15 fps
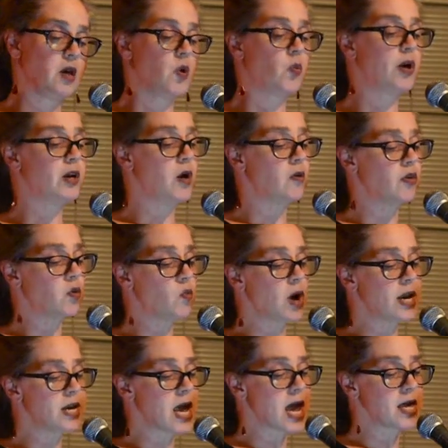We know that
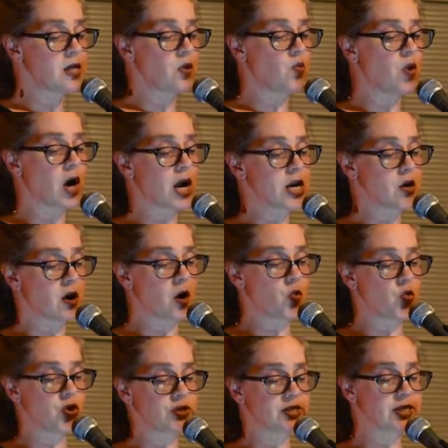one day he'll wander
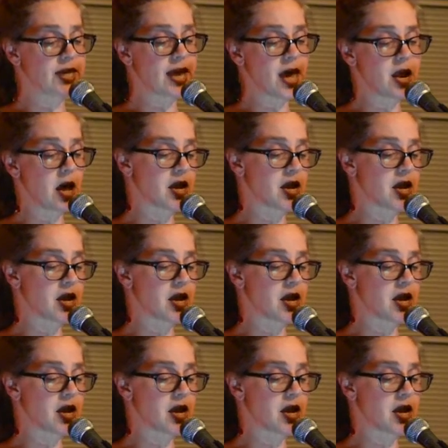our woods again,